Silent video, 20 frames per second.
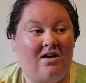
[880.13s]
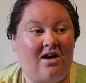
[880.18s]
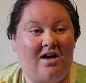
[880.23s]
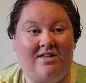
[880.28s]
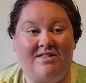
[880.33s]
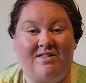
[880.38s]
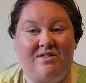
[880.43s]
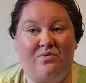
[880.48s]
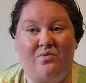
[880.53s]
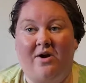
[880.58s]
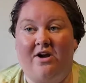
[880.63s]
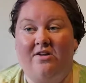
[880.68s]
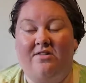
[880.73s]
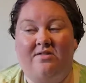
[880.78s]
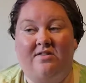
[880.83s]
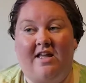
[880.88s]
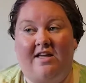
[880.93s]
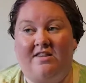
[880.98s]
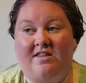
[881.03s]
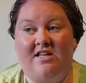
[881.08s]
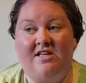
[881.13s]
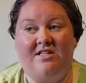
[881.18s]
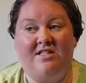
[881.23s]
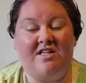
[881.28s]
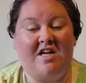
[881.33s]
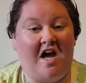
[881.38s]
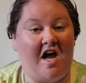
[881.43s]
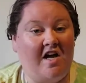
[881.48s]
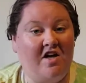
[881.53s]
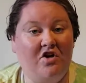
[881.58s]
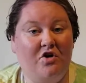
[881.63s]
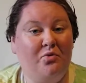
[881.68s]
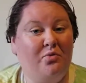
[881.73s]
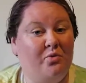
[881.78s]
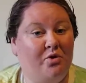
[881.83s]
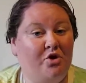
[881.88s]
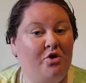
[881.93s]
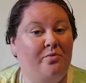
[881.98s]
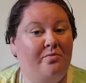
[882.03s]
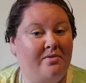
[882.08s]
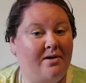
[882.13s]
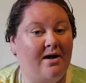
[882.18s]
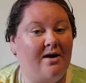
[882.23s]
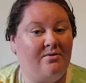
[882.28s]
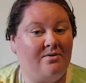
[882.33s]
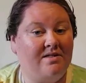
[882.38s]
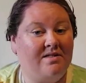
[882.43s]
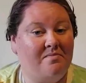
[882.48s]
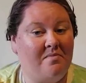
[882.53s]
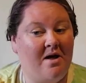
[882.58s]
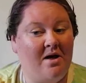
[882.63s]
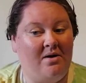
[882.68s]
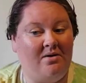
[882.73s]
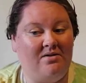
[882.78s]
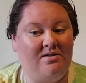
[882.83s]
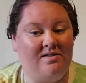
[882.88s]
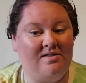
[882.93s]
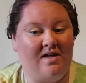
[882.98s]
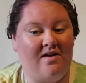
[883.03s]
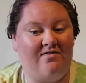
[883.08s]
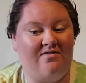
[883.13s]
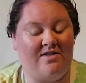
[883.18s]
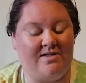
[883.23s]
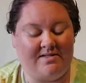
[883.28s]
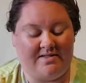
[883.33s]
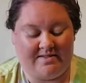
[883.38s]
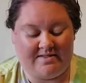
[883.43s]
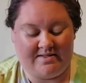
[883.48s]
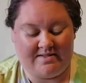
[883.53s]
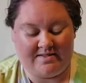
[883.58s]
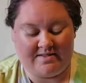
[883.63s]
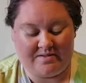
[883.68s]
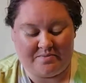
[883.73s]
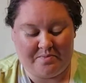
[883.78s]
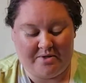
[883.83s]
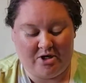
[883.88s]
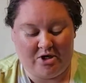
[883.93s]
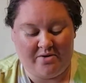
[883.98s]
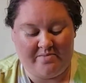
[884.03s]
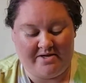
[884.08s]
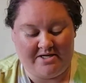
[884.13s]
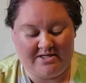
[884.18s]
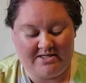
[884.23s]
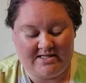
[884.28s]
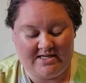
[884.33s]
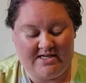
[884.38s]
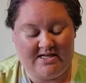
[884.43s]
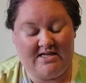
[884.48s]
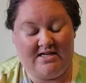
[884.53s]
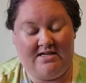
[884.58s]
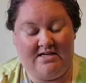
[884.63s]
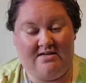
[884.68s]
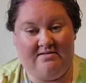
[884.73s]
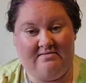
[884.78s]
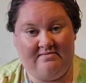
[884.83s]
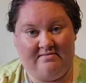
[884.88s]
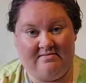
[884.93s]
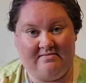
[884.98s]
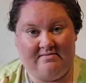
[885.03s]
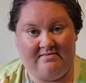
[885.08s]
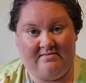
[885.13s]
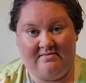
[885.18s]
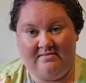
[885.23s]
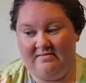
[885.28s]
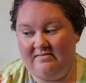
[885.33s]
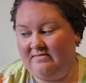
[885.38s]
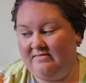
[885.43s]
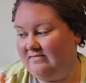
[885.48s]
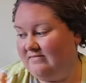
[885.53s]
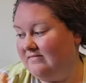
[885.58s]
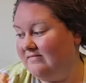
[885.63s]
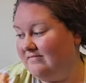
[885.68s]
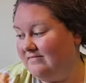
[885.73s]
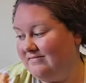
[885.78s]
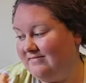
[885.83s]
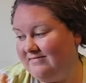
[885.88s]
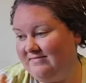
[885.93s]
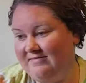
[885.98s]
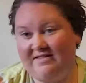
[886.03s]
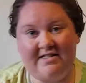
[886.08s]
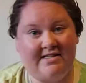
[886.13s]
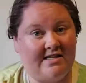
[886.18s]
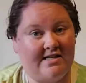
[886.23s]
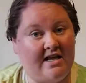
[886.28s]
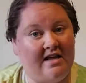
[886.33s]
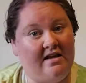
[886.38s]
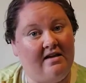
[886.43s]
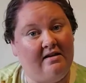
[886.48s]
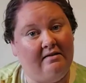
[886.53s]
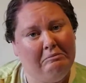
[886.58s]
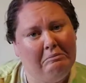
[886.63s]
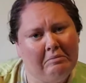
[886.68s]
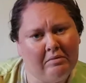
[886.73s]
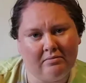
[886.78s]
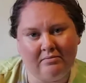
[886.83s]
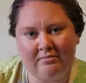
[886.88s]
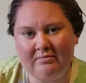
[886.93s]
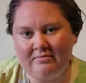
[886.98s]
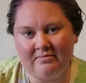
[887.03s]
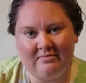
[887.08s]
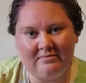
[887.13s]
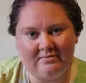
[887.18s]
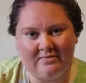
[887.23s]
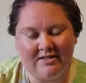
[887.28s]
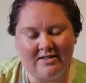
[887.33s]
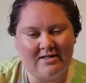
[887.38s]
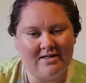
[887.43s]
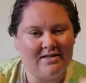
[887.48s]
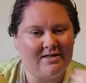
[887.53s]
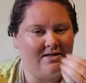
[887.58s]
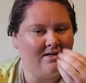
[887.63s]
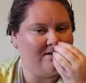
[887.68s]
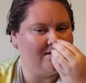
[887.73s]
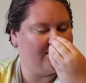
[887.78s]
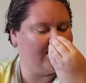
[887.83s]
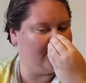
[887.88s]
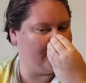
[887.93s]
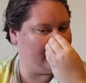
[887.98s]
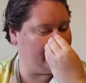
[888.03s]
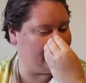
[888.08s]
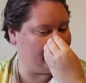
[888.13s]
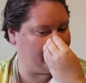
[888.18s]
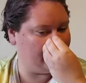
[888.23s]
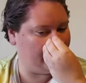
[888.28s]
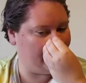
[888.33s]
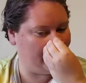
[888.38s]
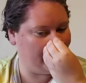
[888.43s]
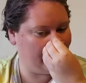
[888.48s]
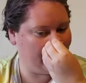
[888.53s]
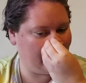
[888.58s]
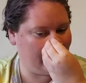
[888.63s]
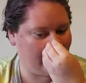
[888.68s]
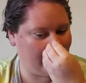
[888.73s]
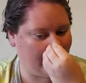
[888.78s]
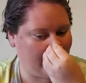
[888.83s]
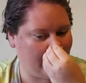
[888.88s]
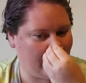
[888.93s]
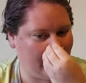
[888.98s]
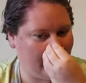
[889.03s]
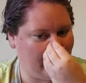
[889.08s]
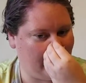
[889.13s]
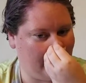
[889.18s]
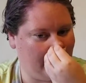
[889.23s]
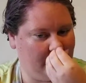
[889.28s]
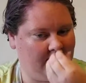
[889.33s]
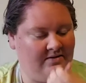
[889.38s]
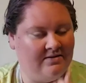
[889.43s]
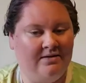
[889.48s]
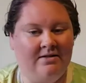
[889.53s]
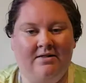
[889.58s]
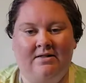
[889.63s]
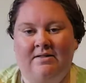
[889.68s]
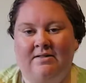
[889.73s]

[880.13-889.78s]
I swear, like, the entire room now smells of this spearminty tea conditioner. And